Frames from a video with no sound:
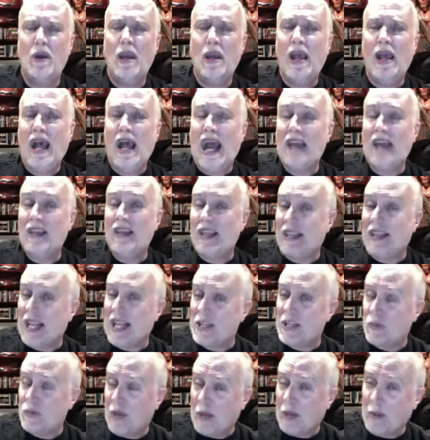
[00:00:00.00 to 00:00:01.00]
I think
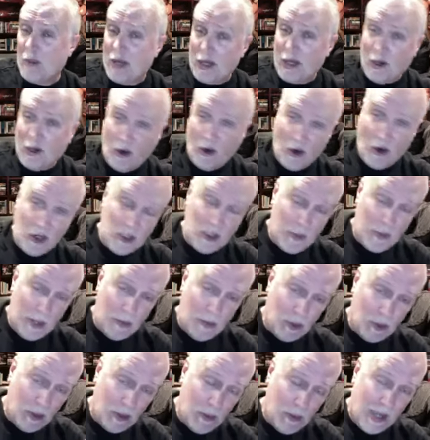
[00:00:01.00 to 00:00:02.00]
that's what I would encourage
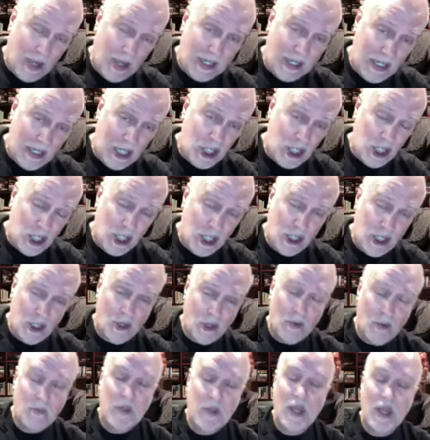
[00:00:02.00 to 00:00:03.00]
people to pay attention
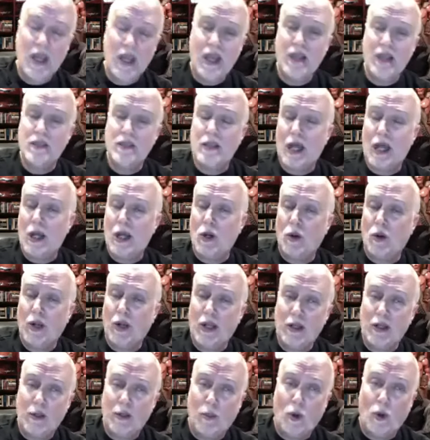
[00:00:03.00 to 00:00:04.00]
to is not only
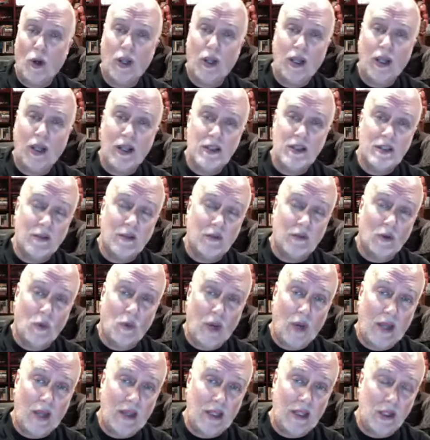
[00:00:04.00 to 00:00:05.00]
the brilliance of the
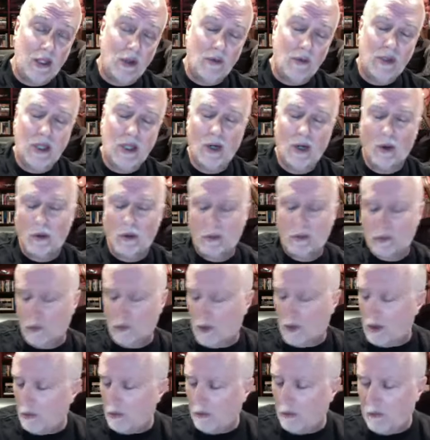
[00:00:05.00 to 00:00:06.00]
way that you, you know, one
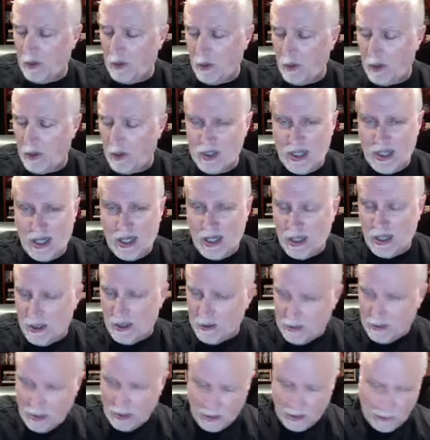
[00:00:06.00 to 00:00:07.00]
of the reviewers said a, uh,
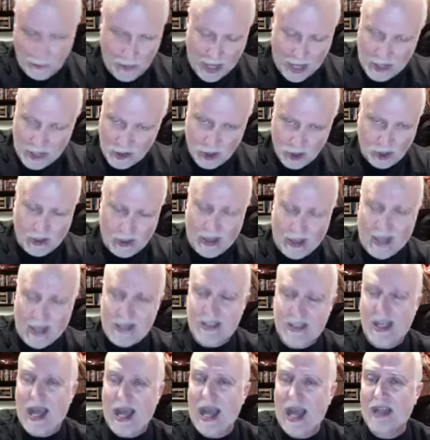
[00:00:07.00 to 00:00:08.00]
a master class
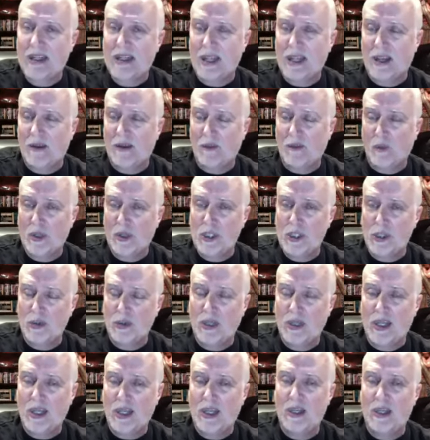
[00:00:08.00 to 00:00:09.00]
in acting of what you
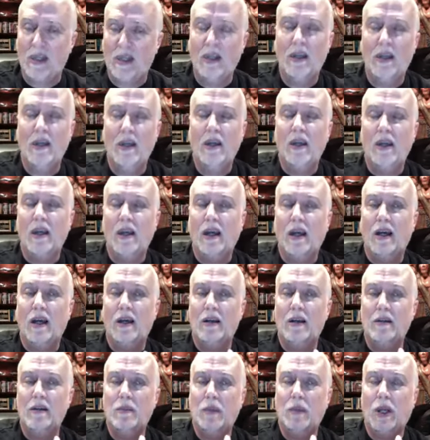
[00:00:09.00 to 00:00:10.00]
did,
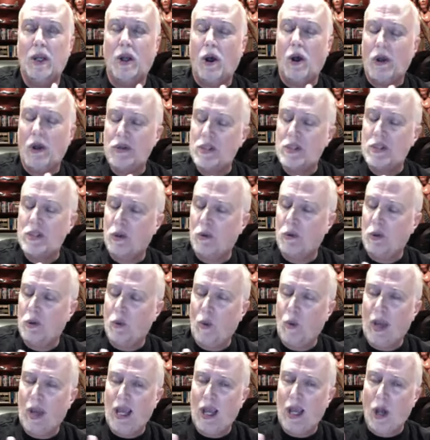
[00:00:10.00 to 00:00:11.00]
uh, but also the
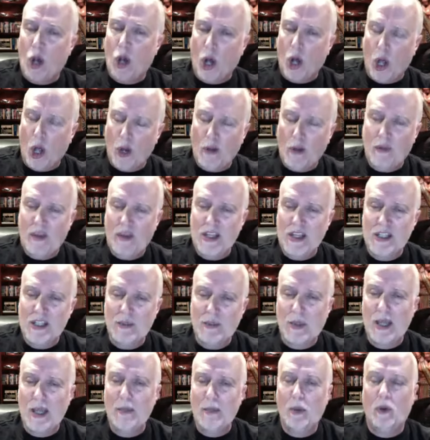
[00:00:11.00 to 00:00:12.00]
way all of these
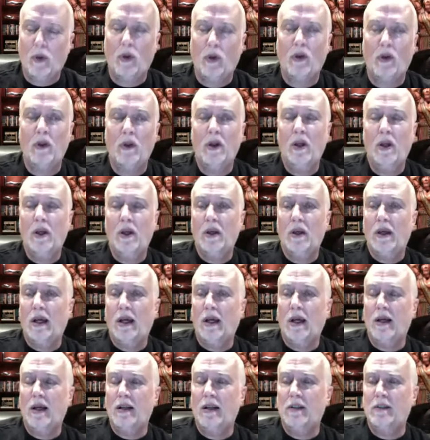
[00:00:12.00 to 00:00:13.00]
people,
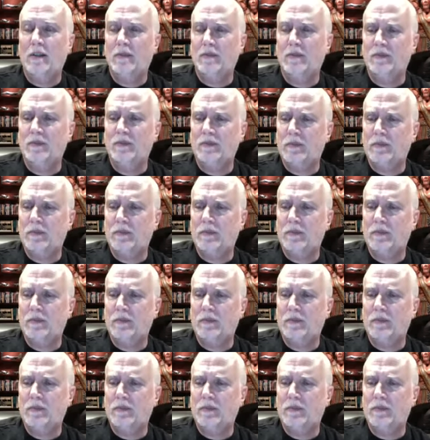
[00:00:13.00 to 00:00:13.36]
um,